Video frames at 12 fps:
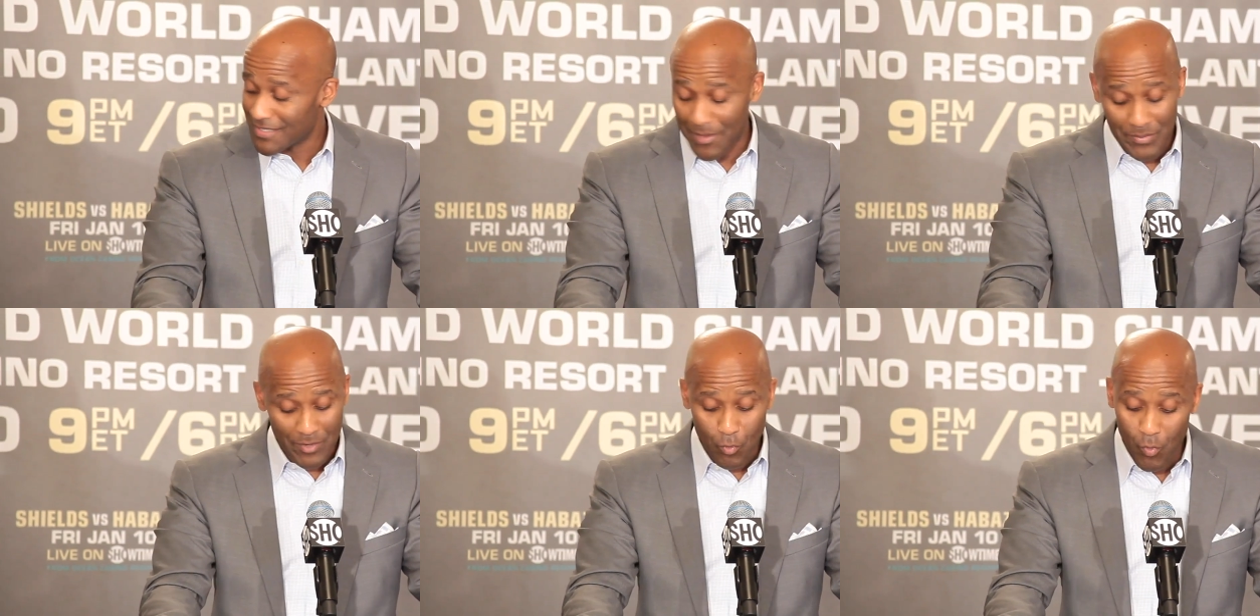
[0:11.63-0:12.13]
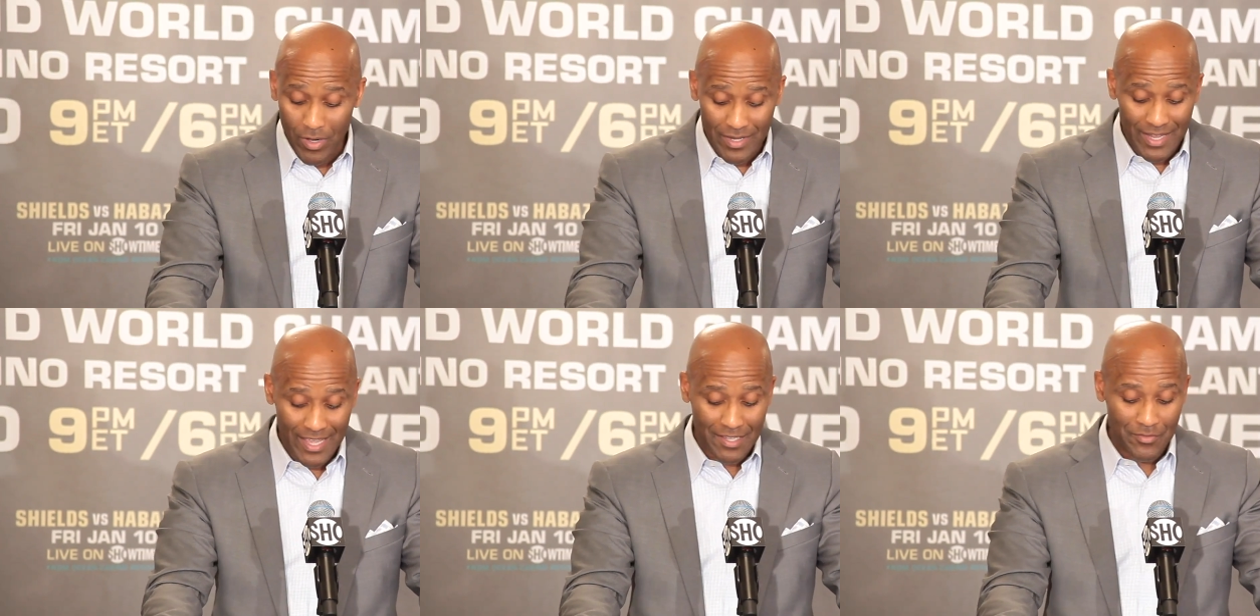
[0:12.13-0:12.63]
That'd be
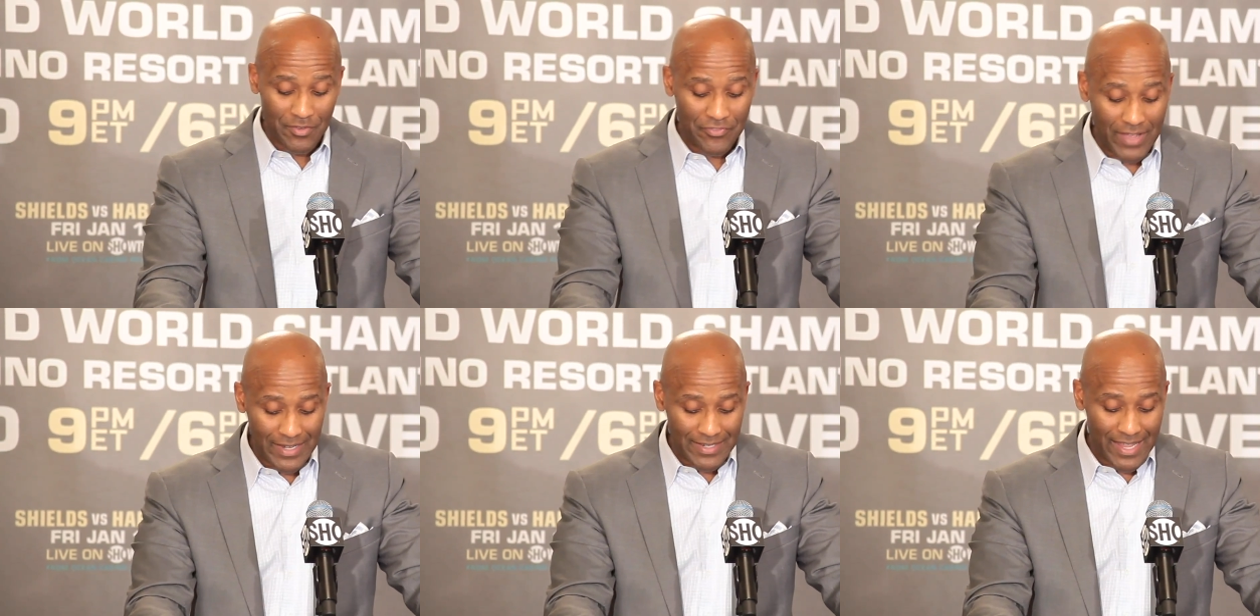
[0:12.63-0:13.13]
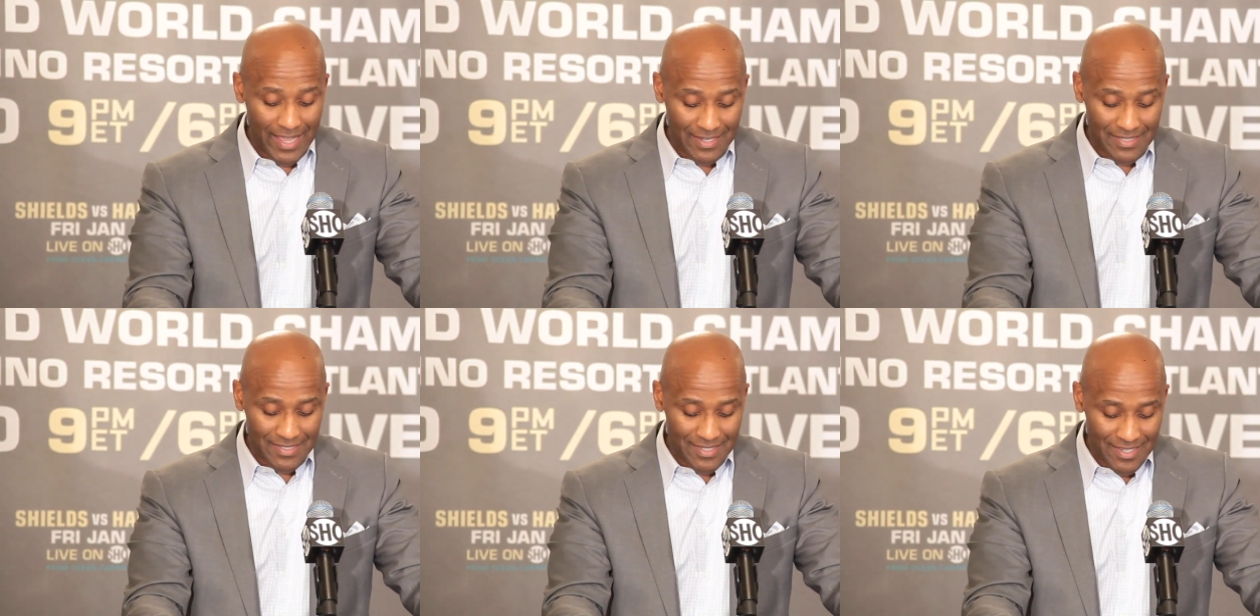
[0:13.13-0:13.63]
one heck of a fight
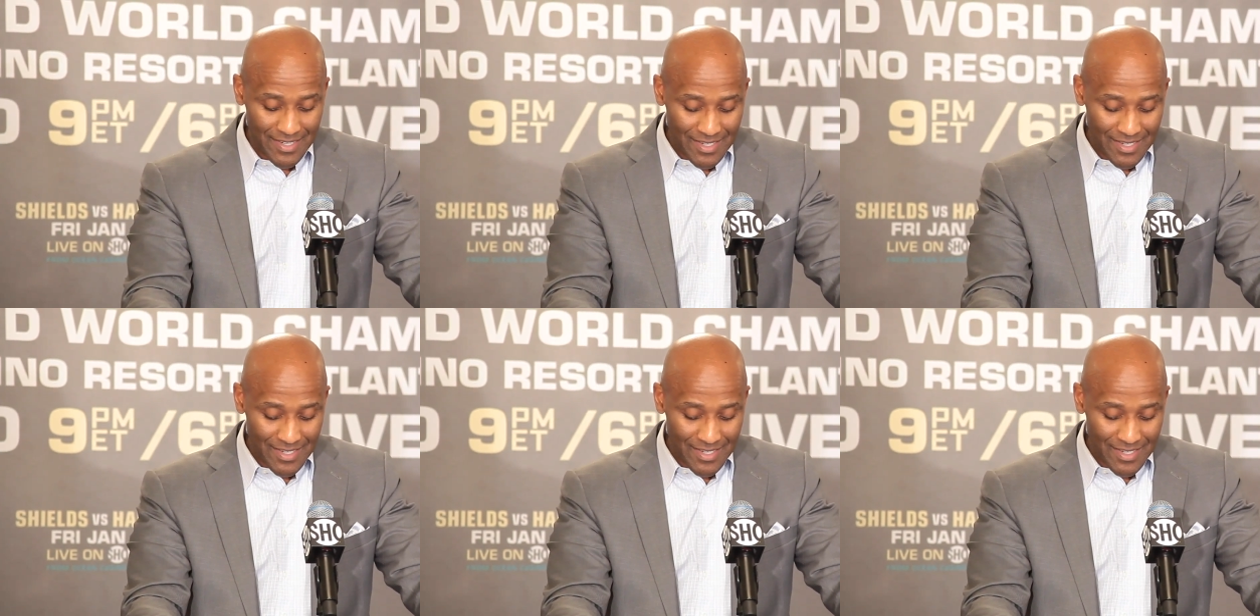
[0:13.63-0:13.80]
next.